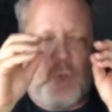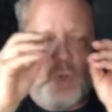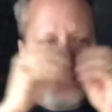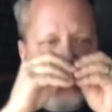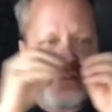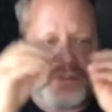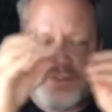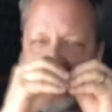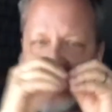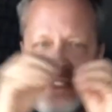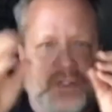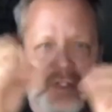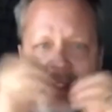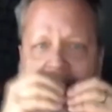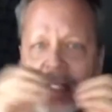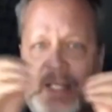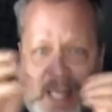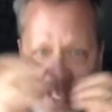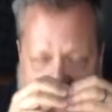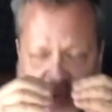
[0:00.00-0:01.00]
Those
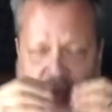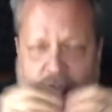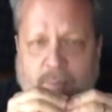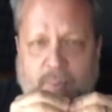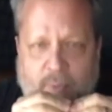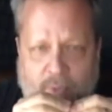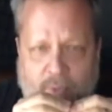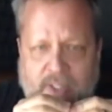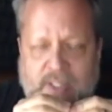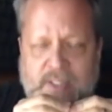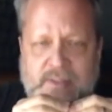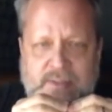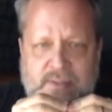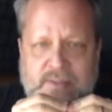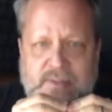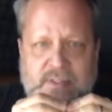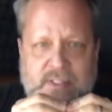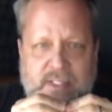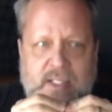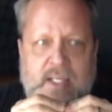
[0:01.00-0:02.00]
little connection
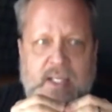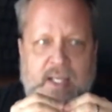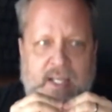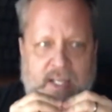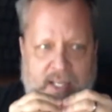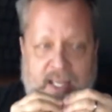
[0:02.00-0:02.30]
points